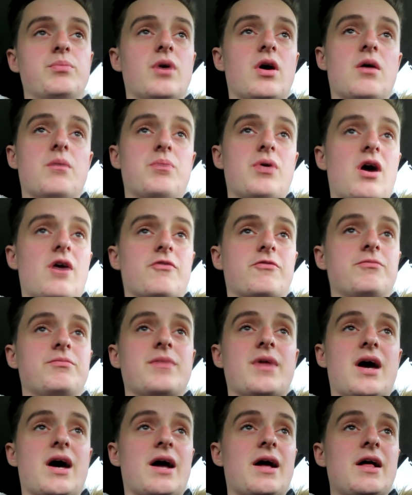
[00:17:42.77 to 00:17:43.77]
But apart
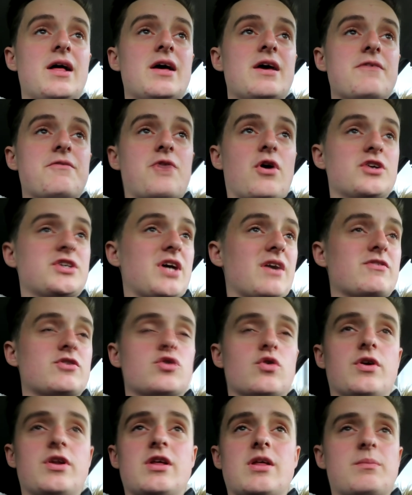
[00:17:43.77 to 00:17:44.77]
from that, if you guys have
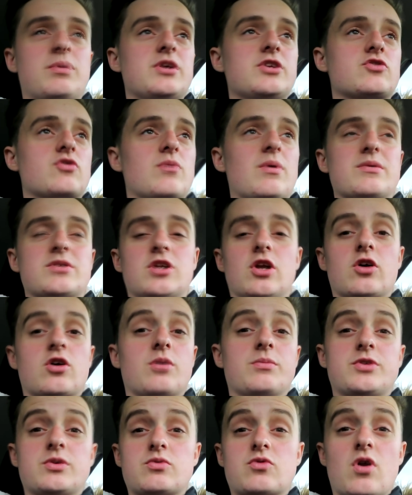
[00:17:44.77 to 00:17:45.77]
enjoyed it, then please remember to like,
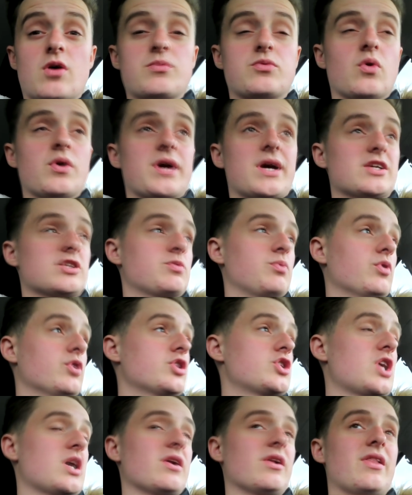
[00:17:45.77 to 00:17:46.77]
comment, subscribe, to what you can support
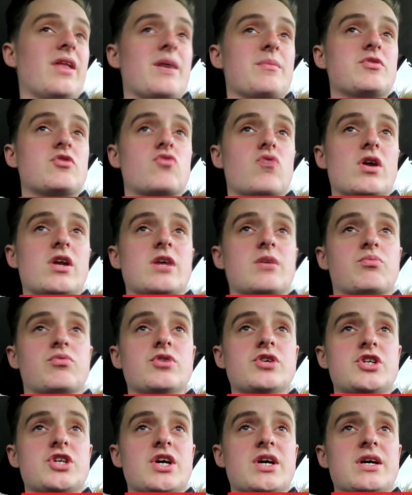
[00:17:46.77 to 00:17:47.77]
the channel. That'd be greatly
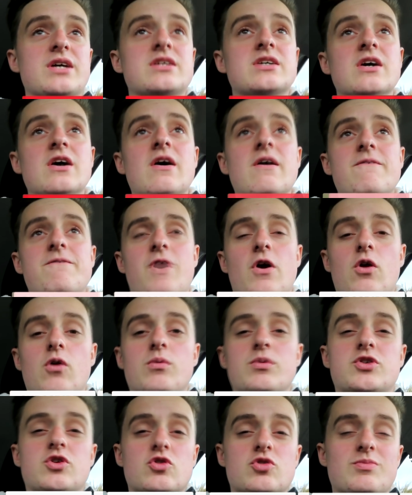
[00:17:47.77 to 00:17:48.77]
appreciated. Follow
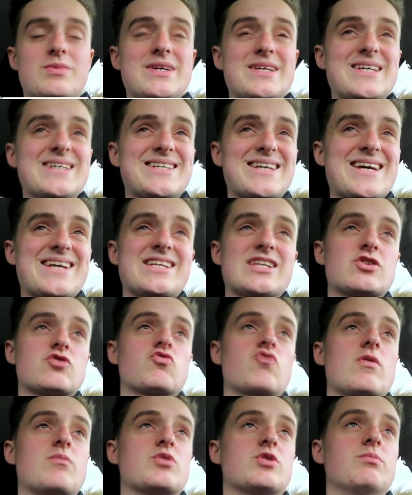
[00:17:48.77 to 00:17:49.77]
all my social medias in
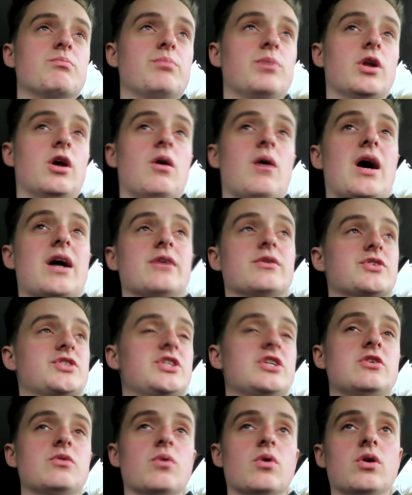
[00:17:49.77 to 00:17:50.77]
description below, and I'll
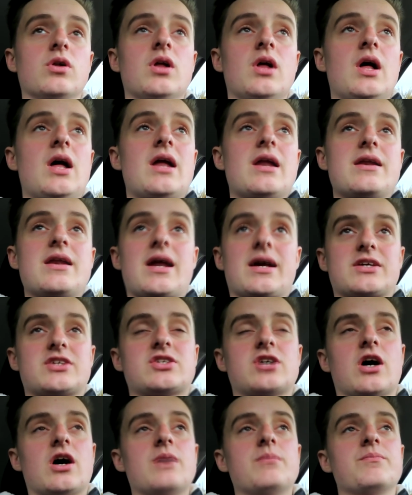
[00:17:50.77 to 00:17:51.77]
see you all
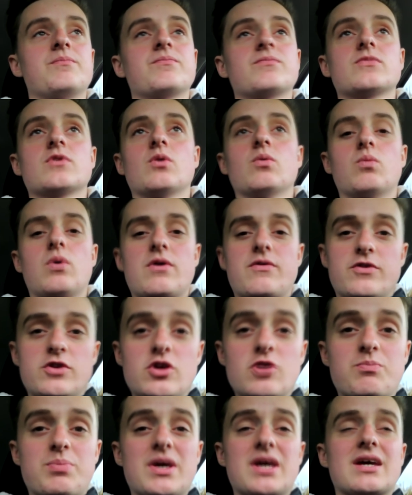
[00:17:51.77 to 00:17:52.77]
next time with a
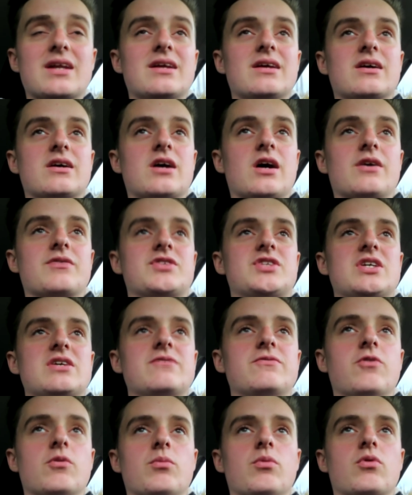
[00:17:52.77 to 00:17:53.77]
new beginning at Cardiff
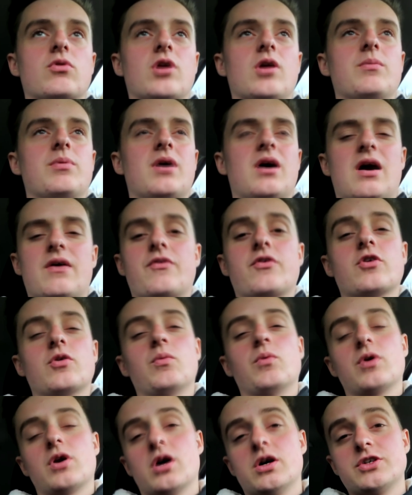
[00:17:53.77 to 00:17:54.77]
City Football Club. Have a
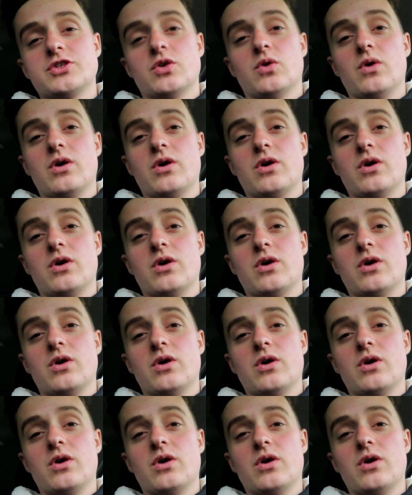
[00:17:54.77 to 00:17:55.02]
good one, guys.